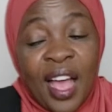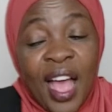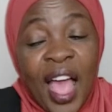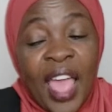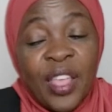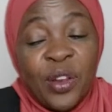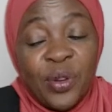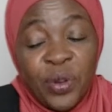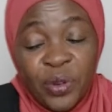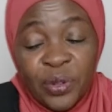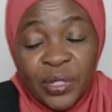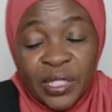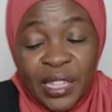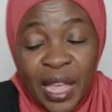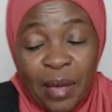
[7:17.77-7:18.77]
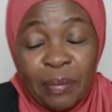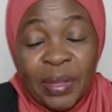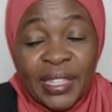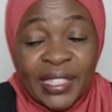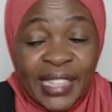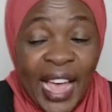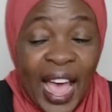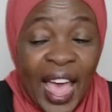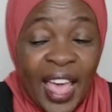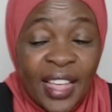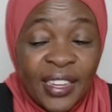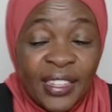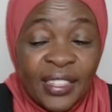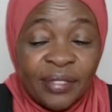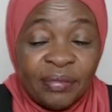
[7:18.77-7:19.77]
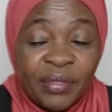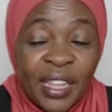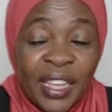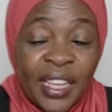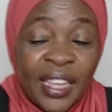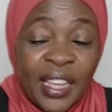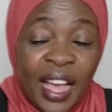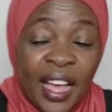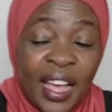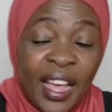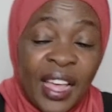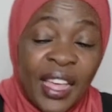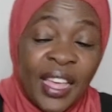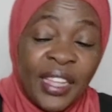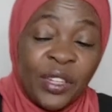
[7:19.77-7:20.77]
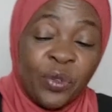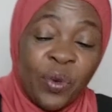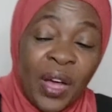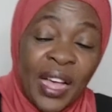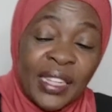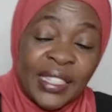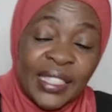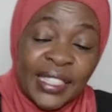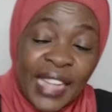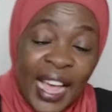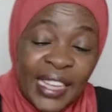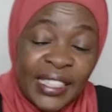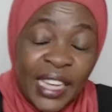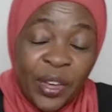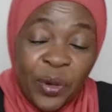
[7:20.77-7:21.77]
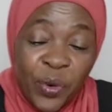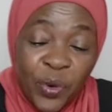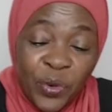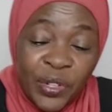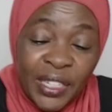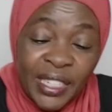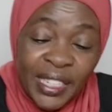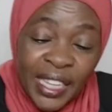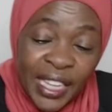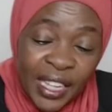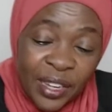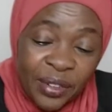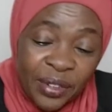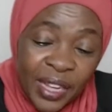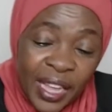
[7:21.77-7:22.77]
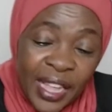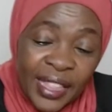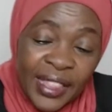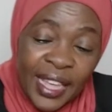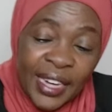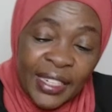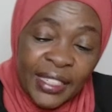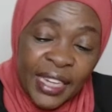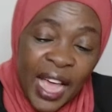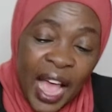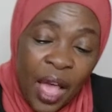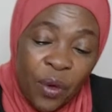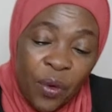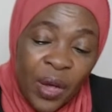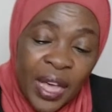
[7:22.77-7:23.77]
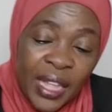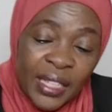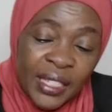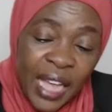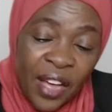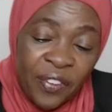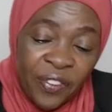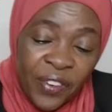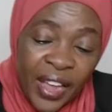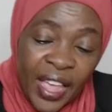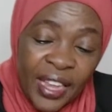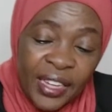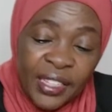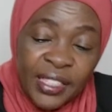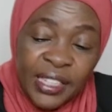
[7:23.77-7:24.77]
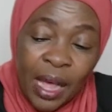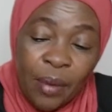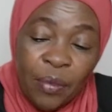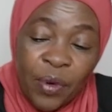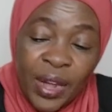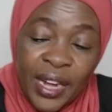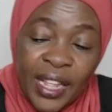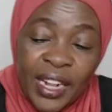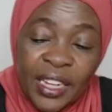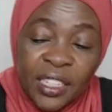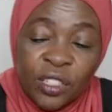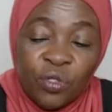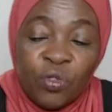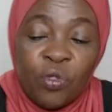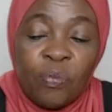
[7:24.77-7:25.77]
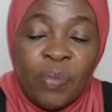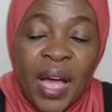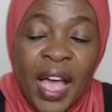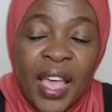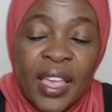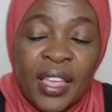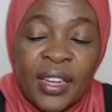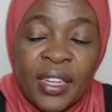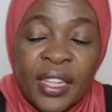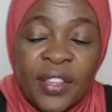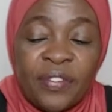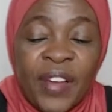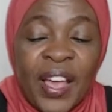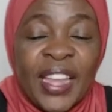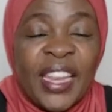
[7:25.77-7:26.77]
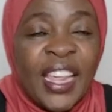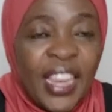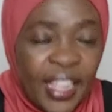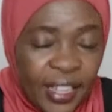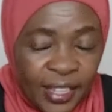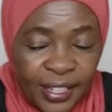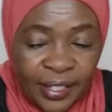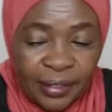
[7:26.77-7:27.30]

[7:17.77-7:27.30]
I lose. Besides, it was such a good deal that I was afraid someone else would buy it if I didn't.